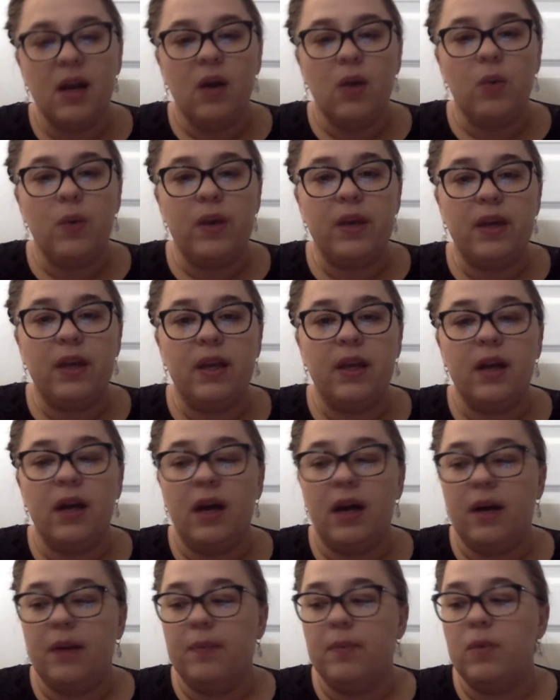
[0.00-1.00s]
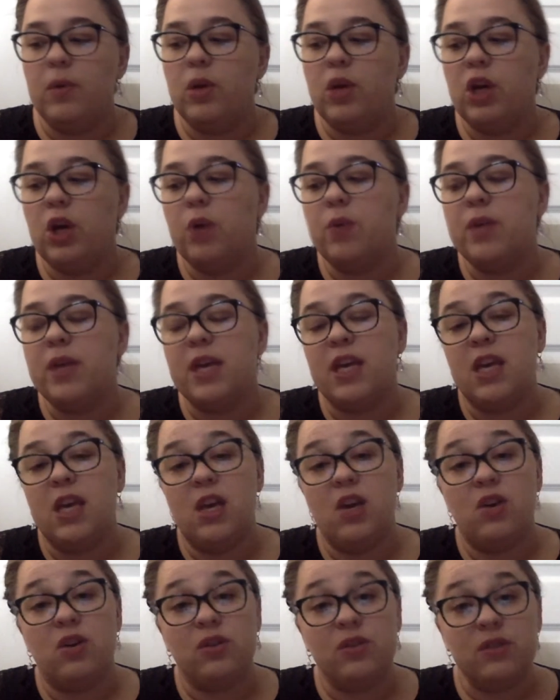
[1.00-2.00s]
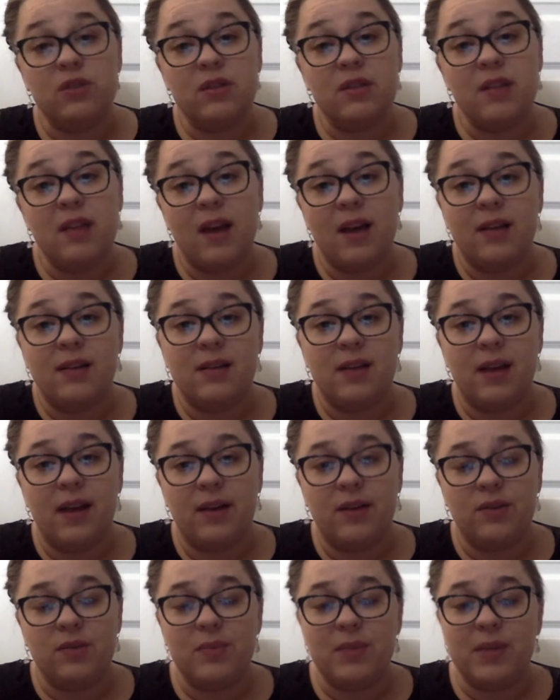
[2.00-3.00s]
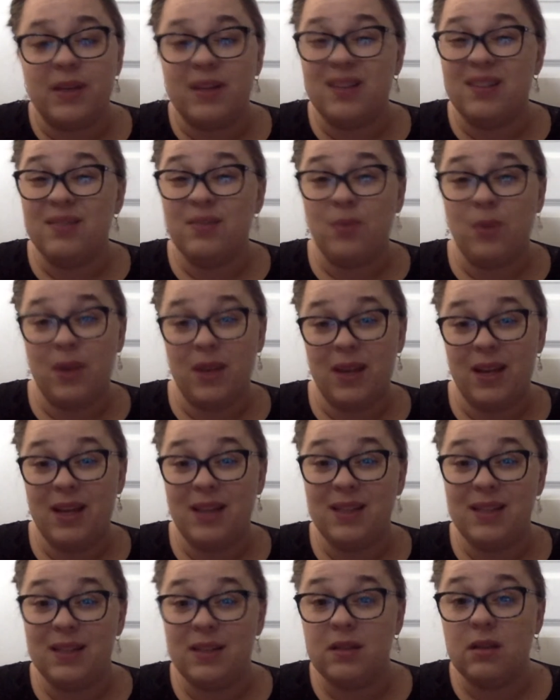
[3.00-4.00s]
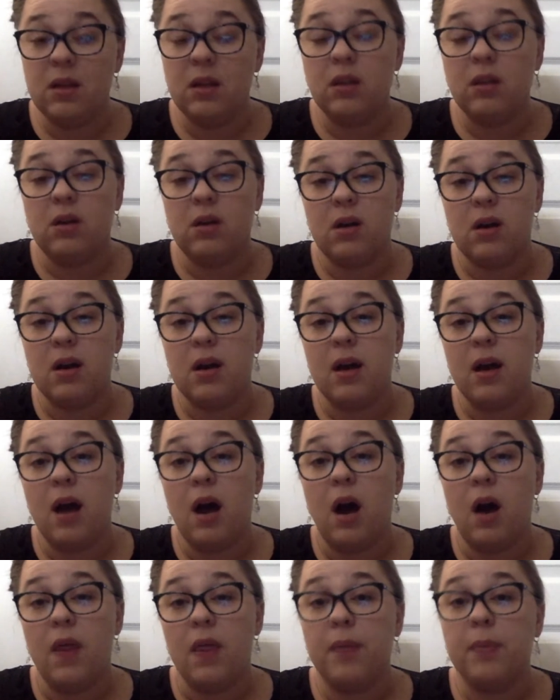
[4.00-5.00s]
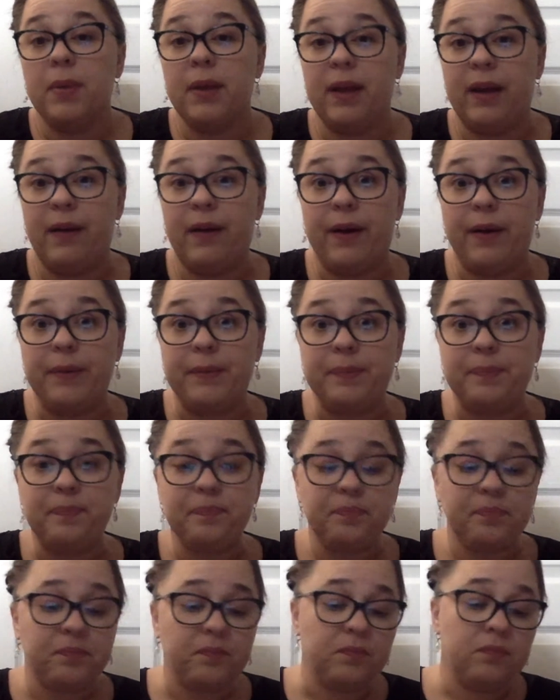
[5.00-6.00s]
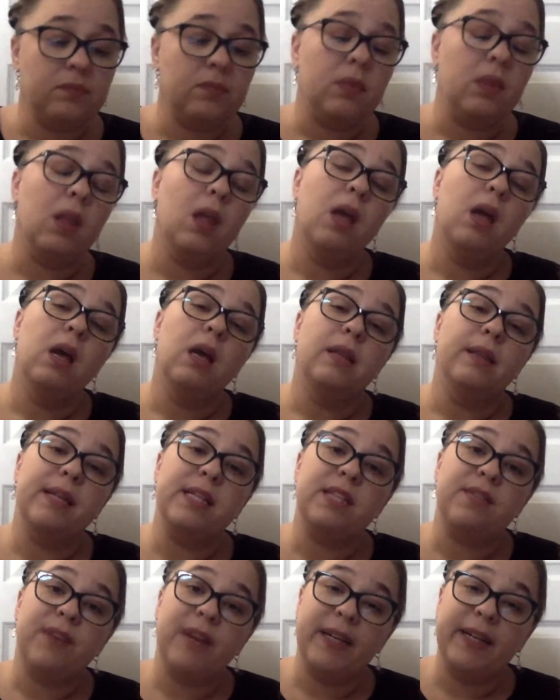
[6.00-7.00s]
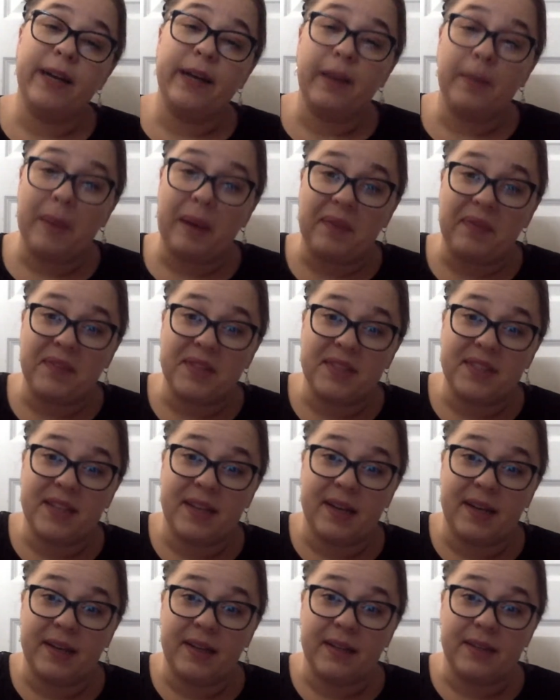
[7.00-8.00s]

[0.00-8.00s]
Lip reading: We know that he earned that title because of what he did to Lara on the playground. Let's find out about the setting.